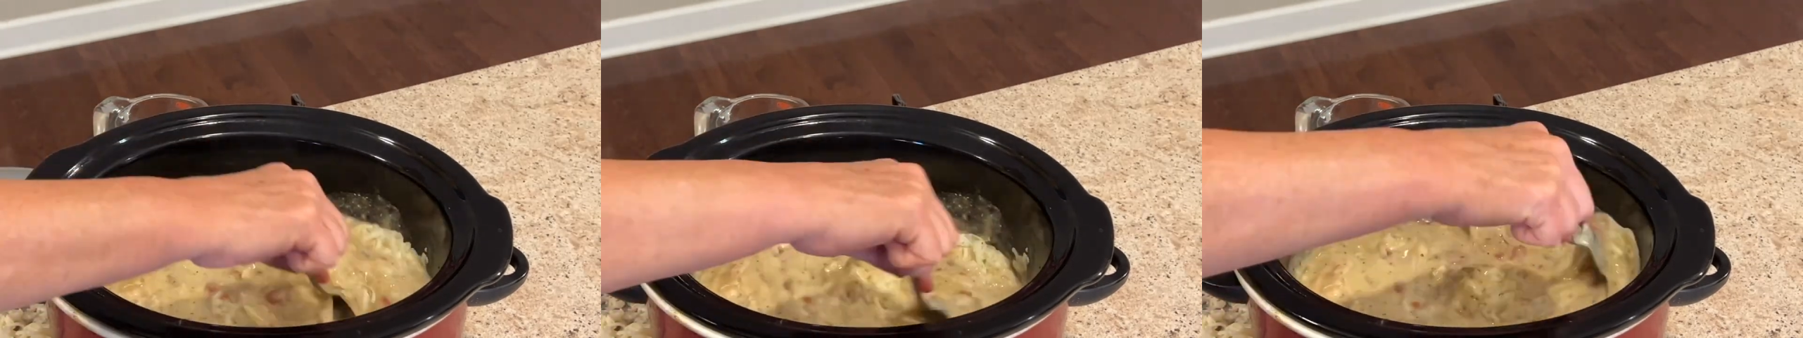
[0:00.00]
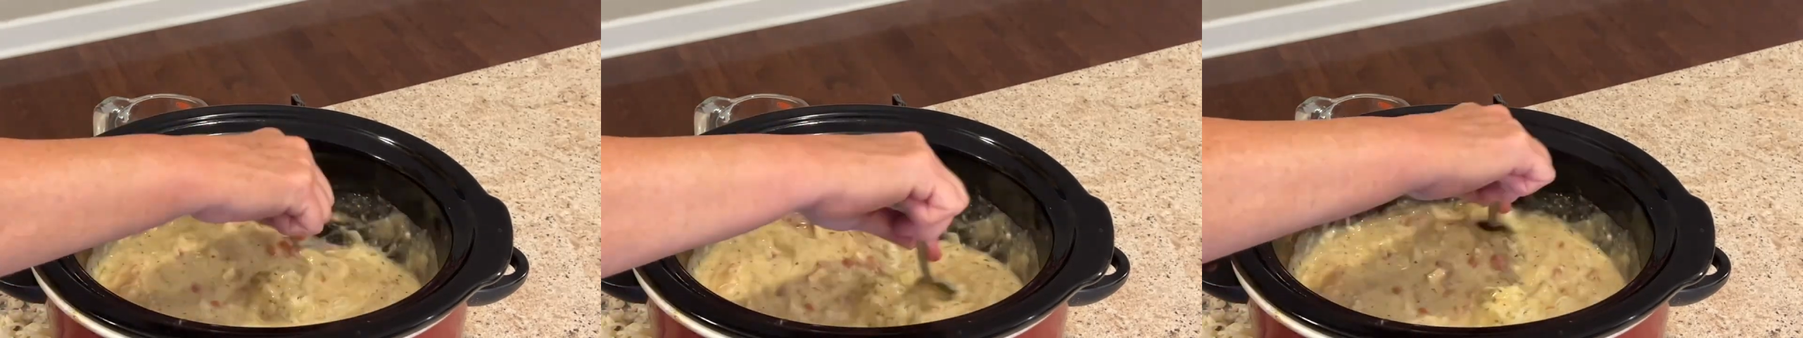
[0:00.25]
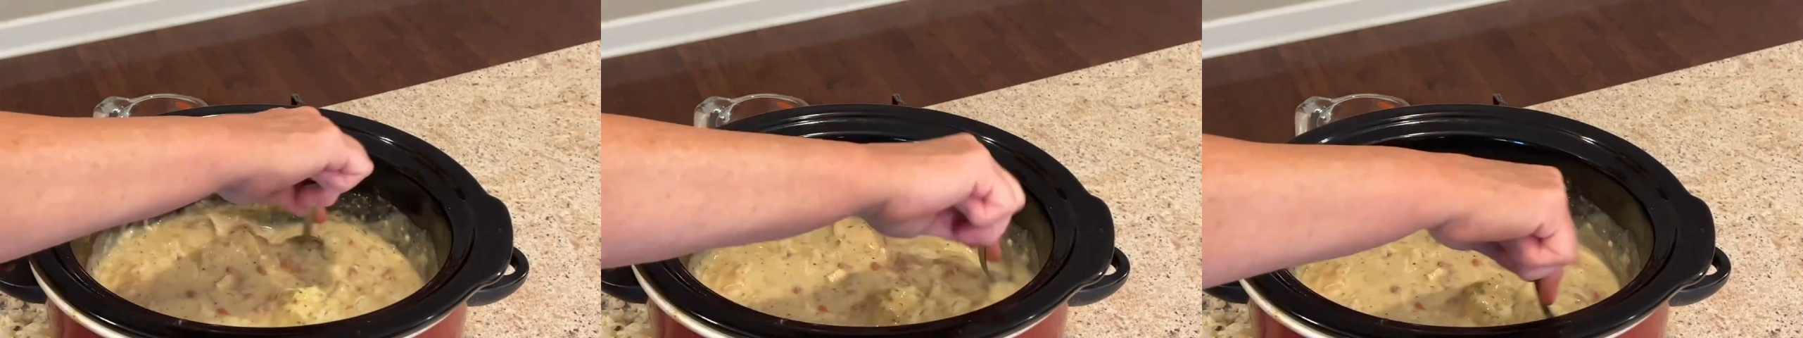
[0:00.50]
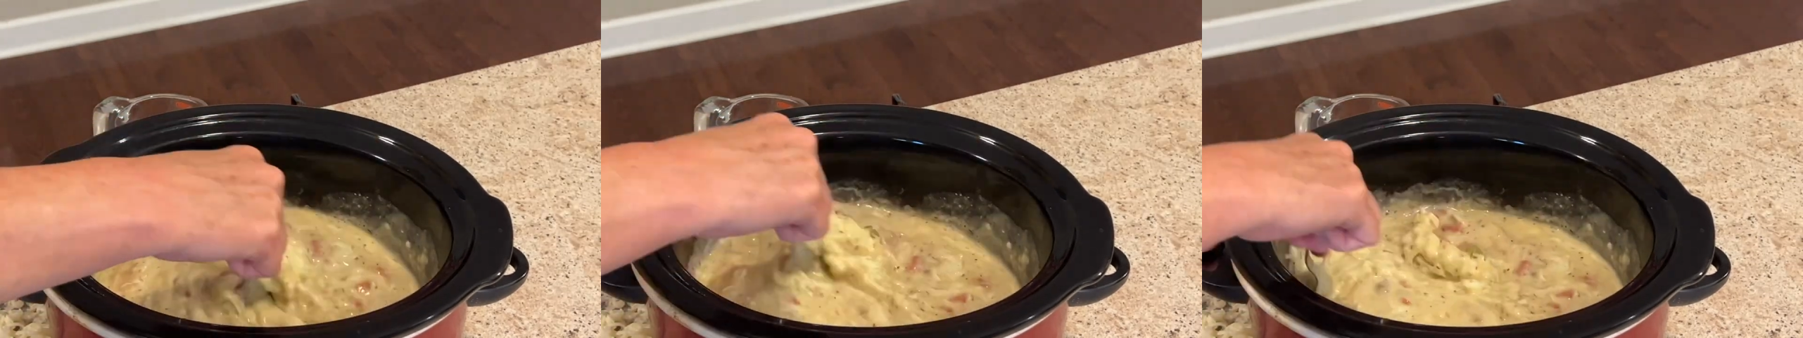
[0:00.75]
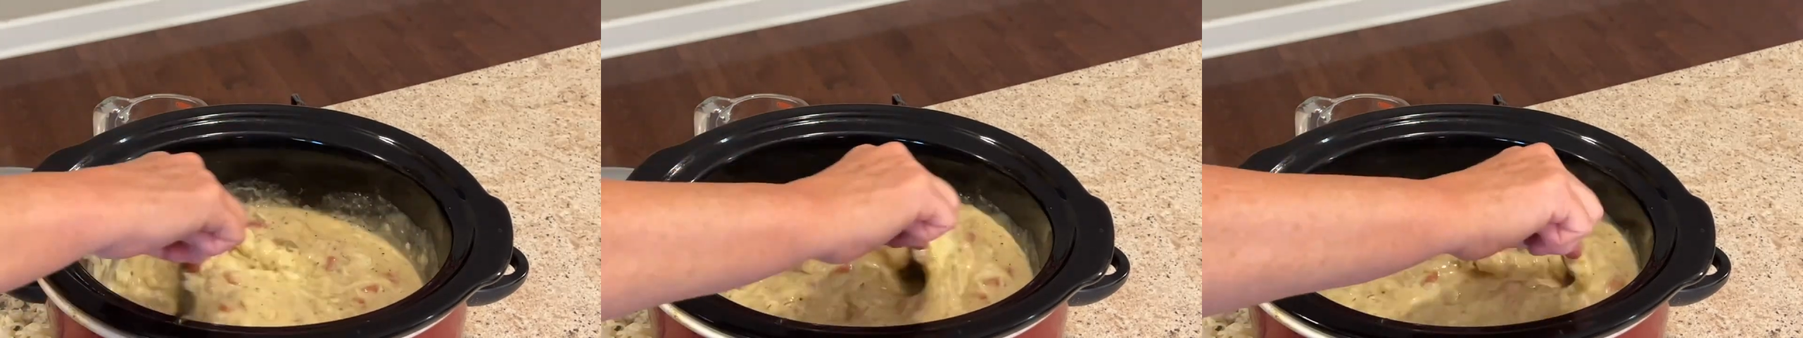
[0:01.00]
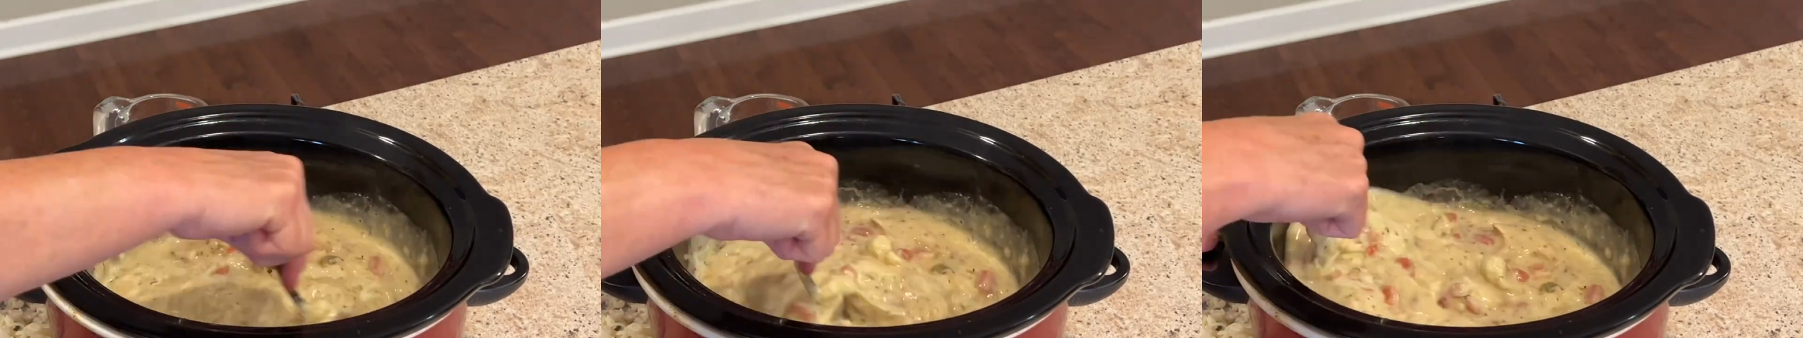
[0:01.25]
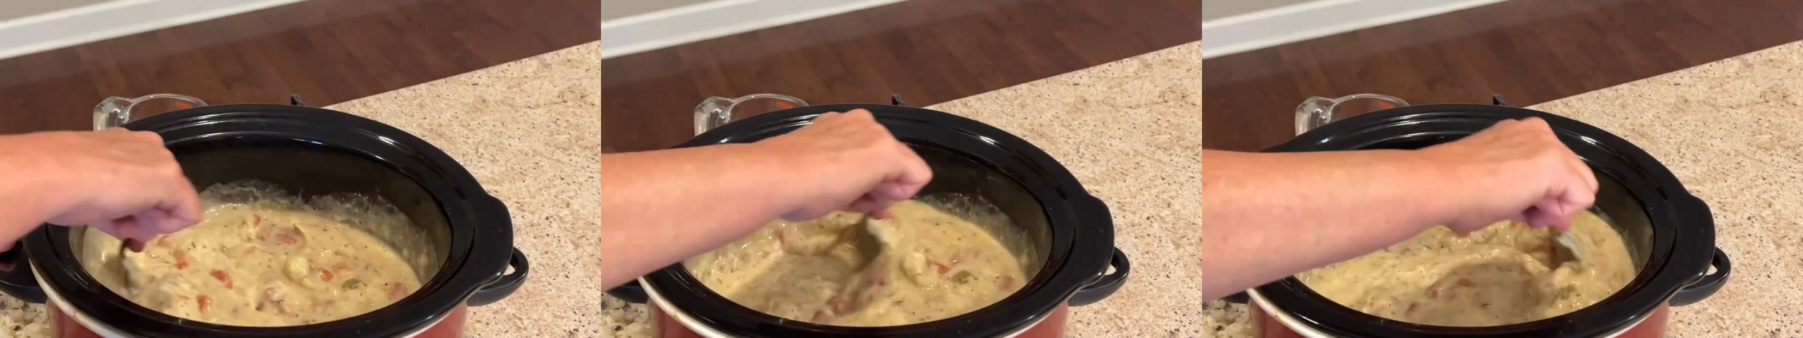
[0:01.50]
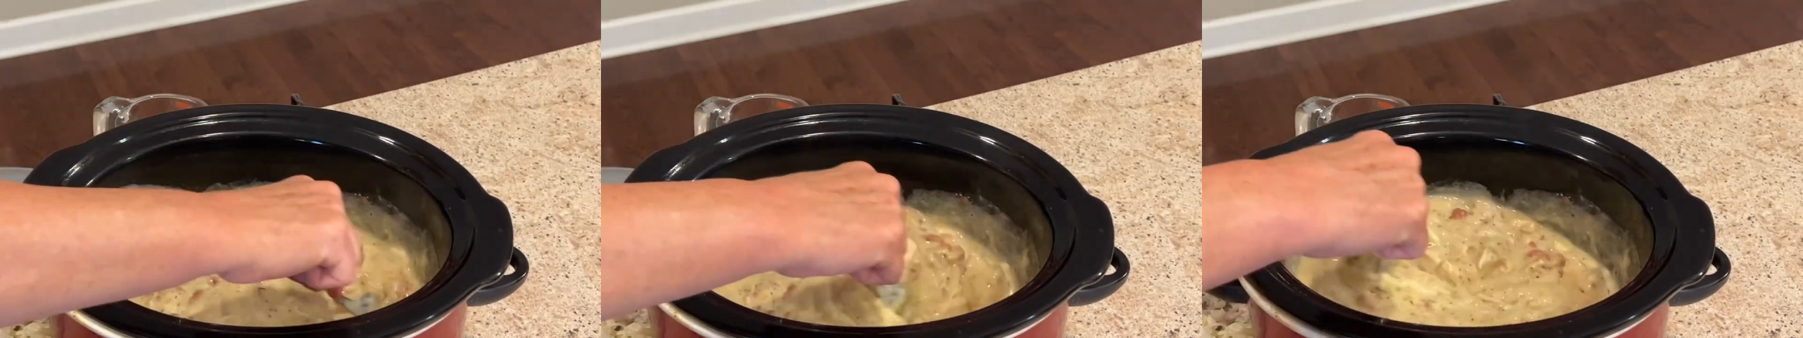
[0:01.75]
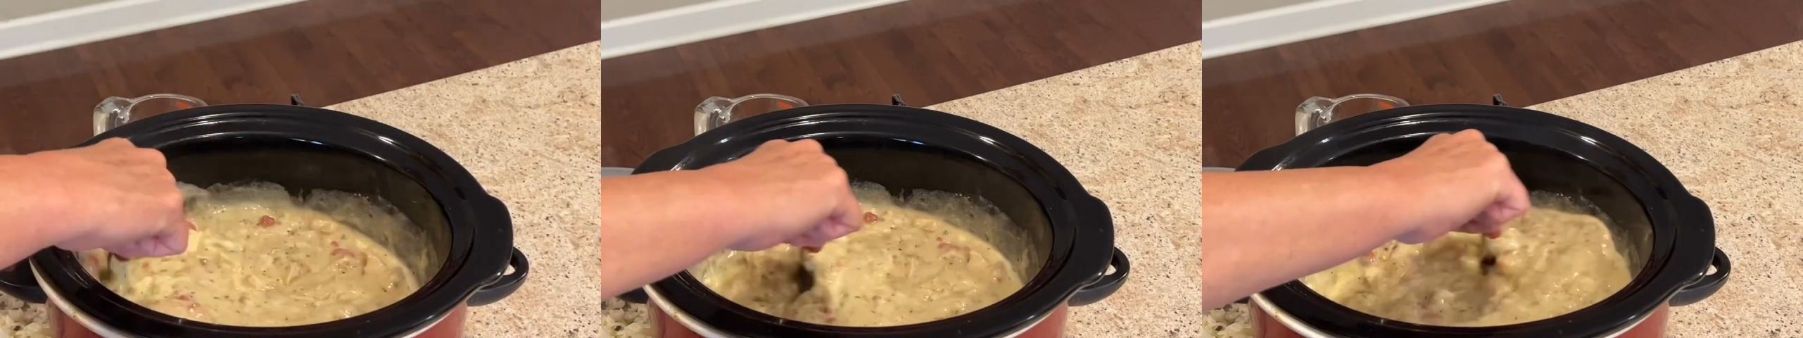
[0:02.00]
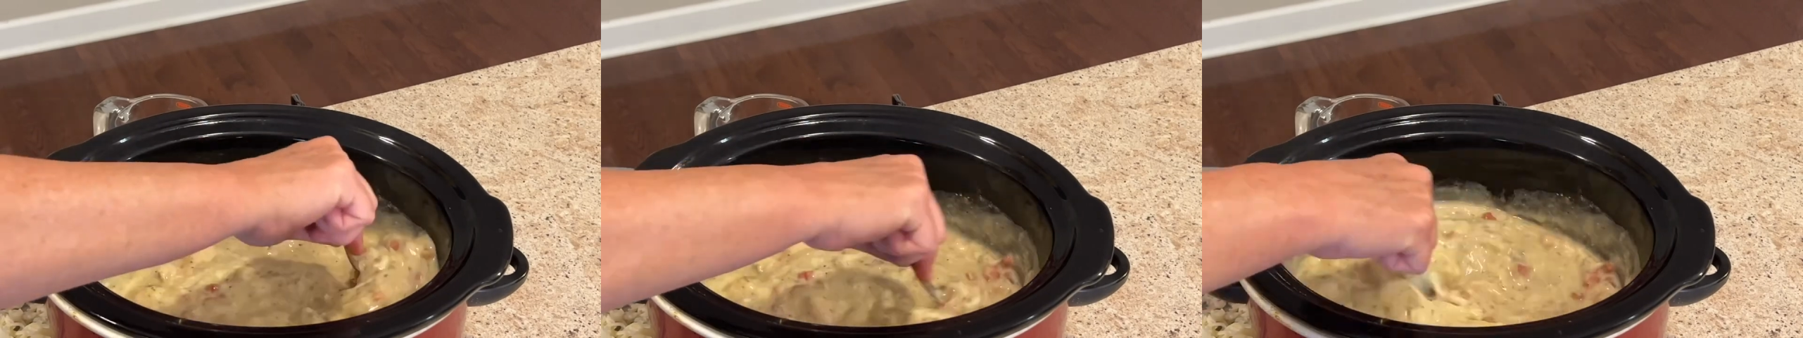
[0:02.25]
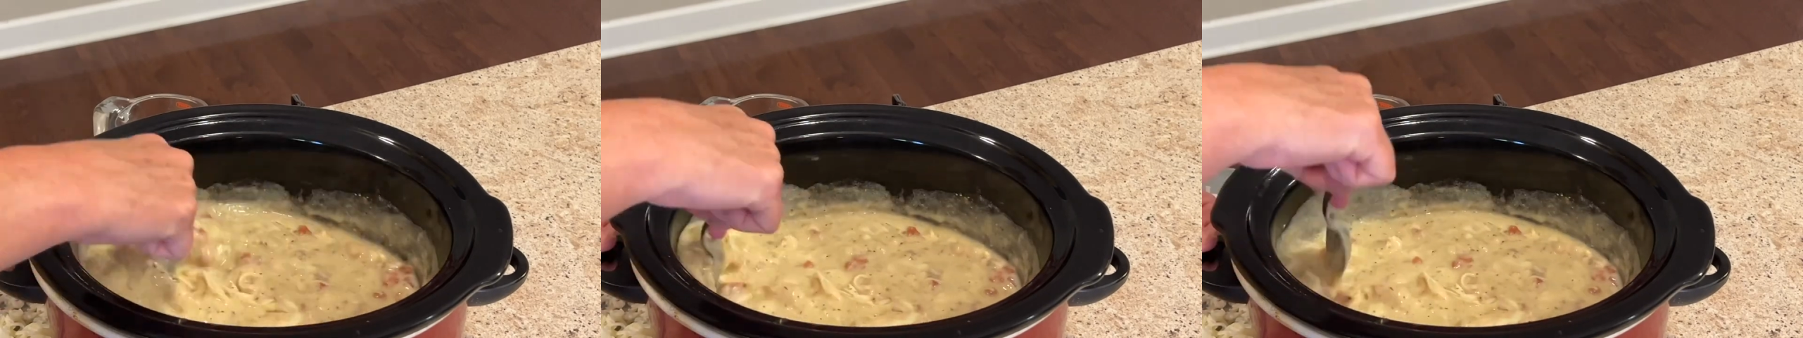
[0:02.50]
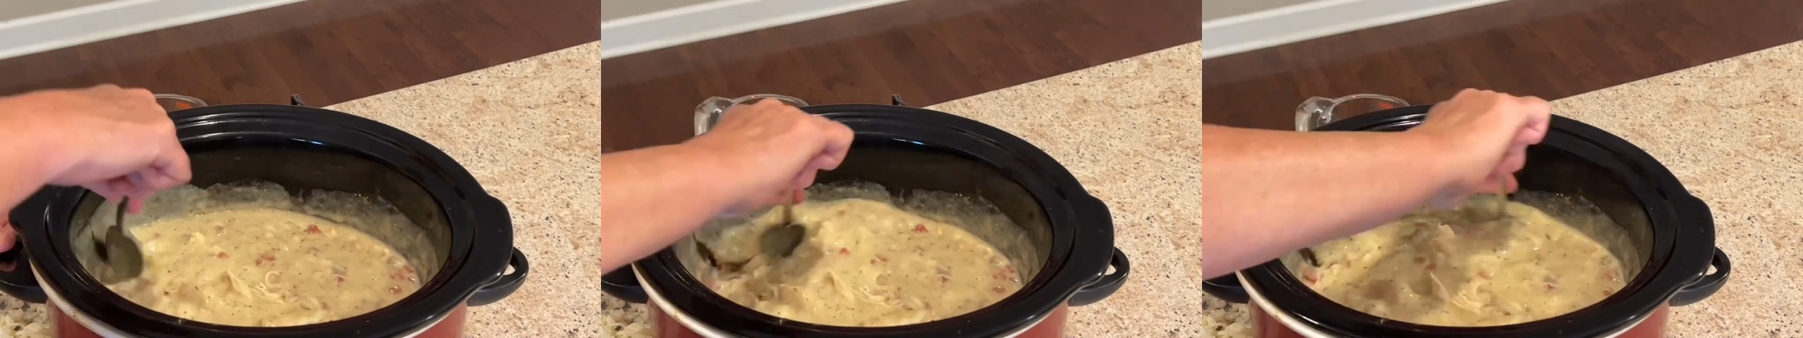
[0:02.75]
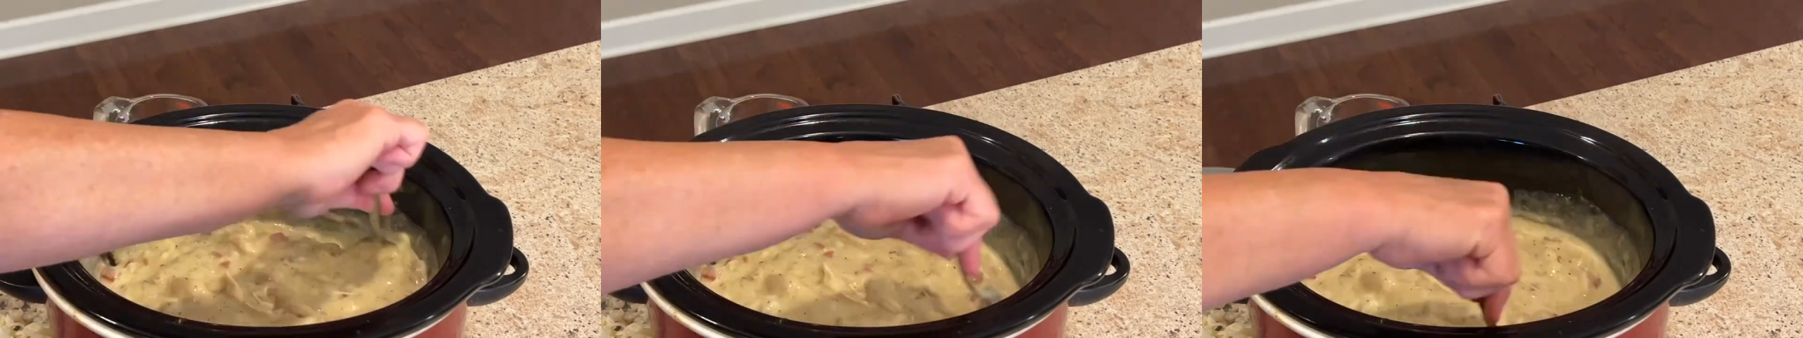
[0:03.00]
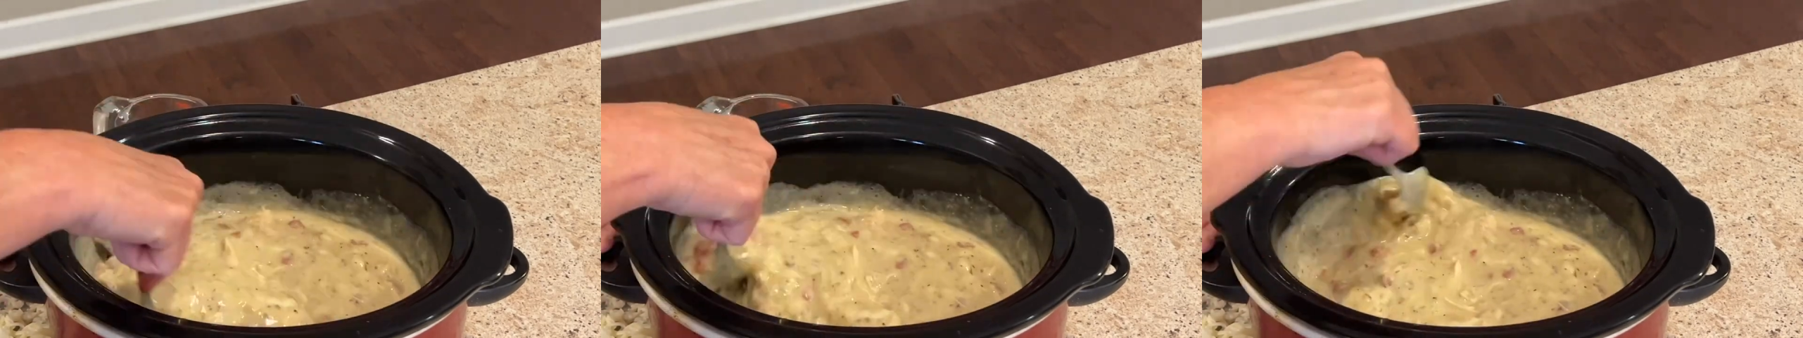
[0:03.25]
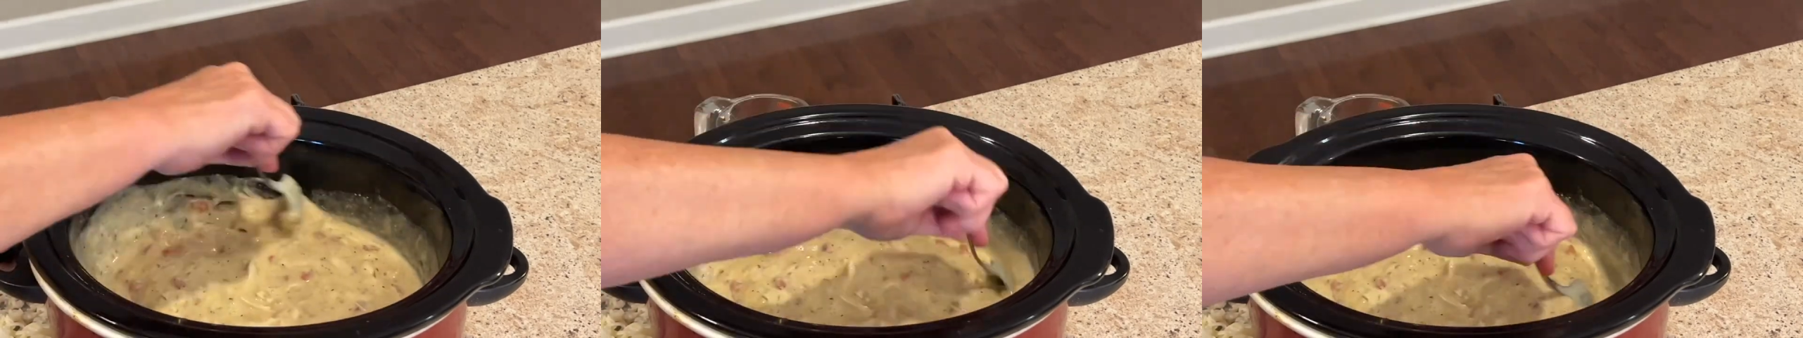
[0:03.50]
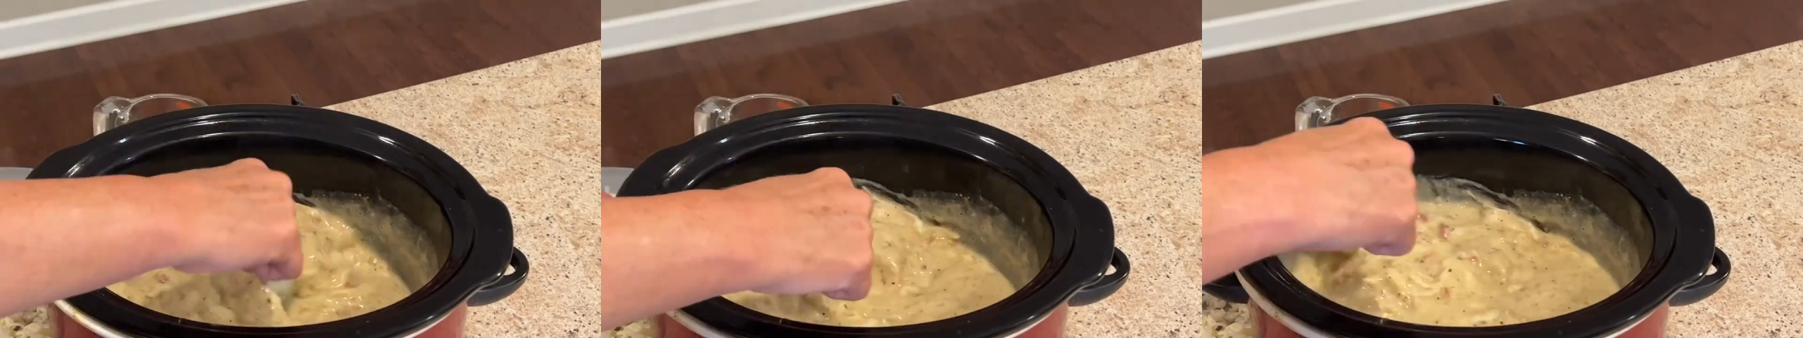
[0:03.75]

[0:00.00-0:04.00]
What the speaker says: No face is visible, so there are no lips to read.